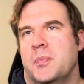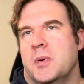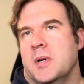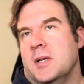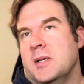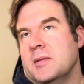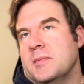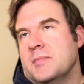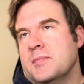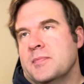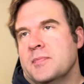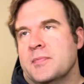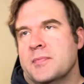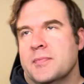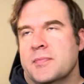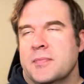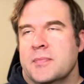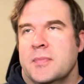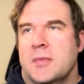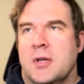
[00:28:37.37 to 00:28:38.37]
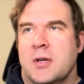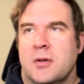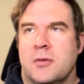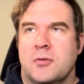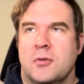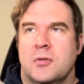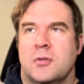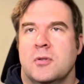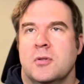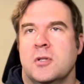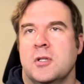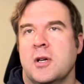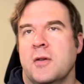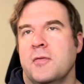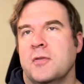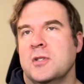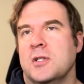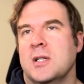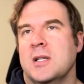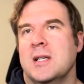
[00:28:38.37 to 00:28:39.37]
But, you know,
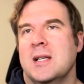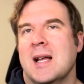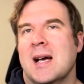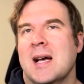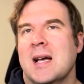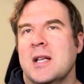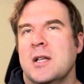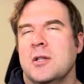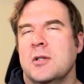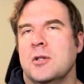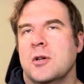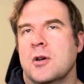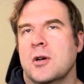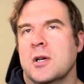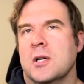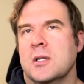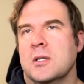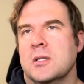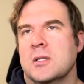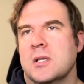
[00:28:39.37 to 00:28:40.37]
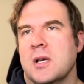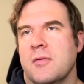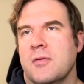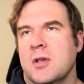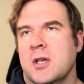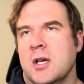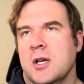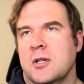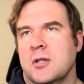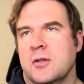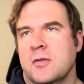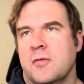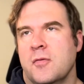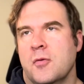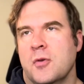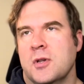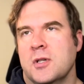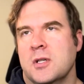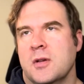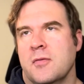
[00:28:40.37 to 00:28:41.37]
Jefferson, 9 targets, 7 catches,
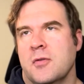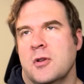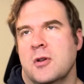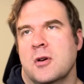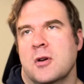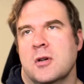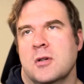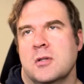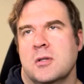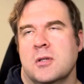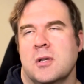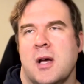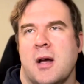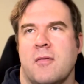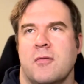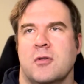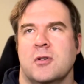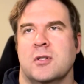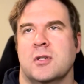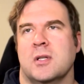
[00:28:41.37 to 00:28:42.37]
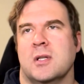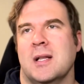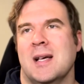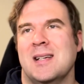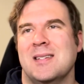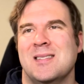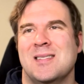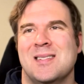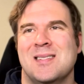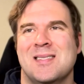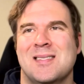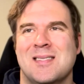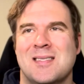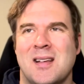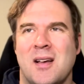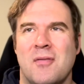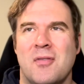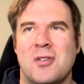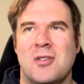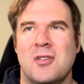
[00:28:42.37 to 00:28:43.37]
47 yards, averages less than
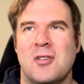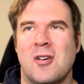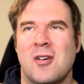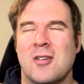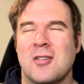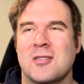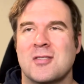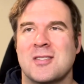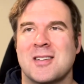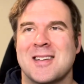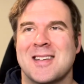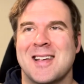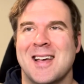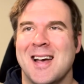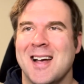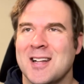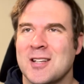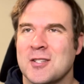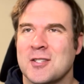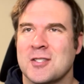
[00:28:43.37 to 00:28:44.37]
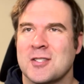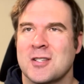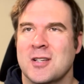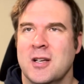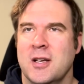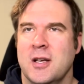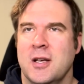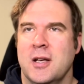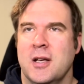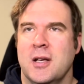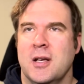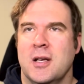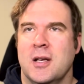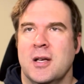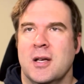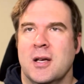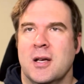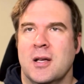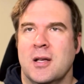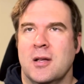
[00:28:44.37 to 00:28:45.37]
7 yards a catch.
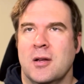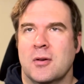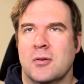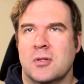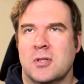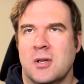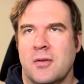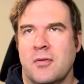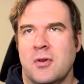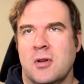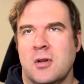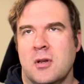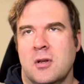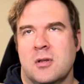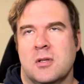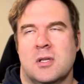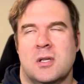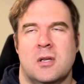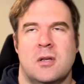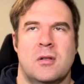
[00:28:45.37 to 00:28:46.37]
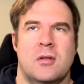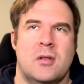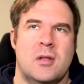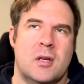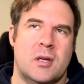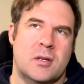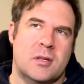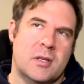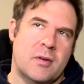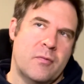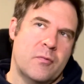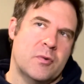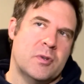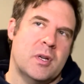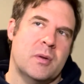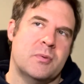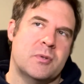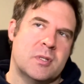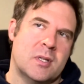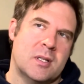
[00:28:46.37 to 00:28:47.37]
You know, seven
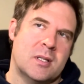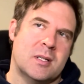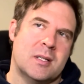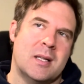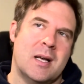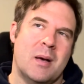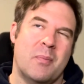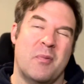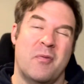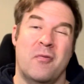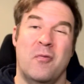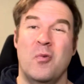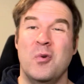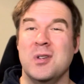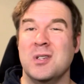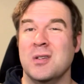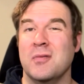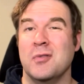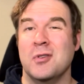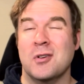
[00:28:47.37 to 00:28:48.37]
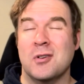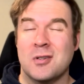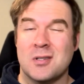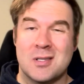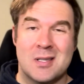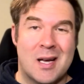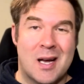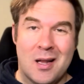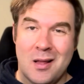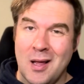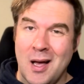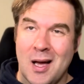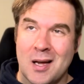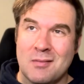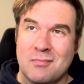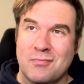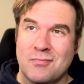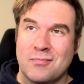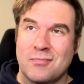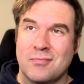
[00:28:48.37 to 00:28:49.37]
receptions, that's a lot, but 47 yards is not a
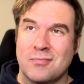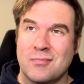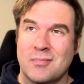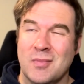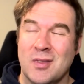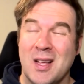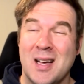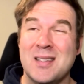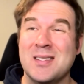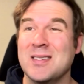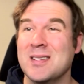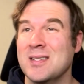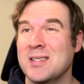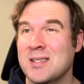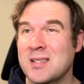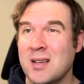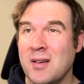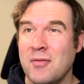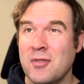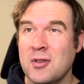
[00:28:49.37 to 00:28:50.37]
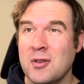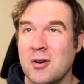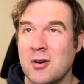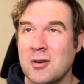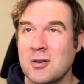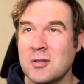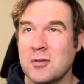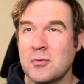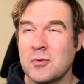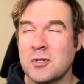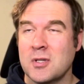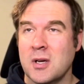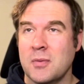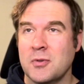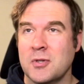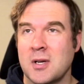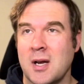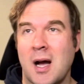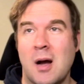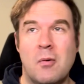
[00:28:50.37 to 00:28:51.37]
lot. Less than 7 yards a
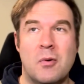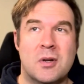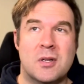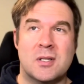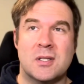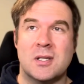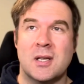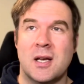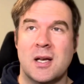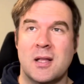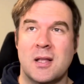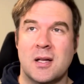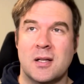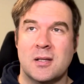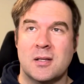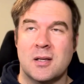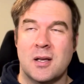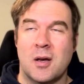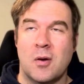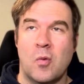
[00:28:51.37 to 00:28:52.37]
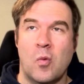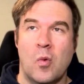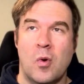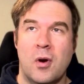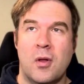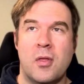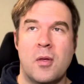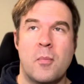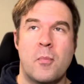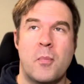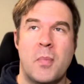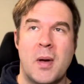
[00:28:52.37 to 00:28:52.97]
reception. I want to say that's like one of the